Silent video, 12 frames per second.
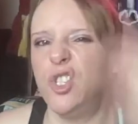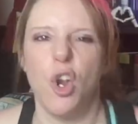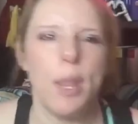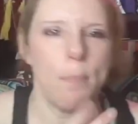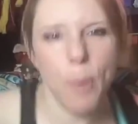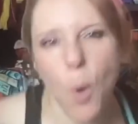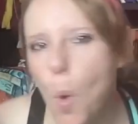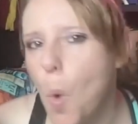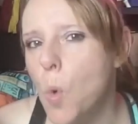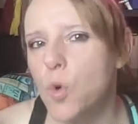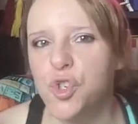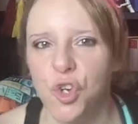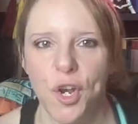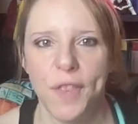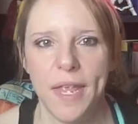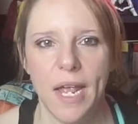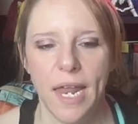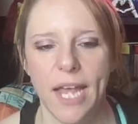dirty pool
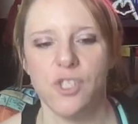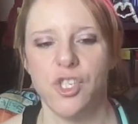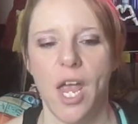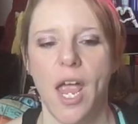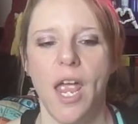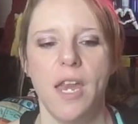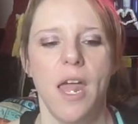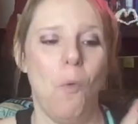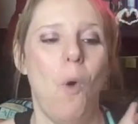during the election,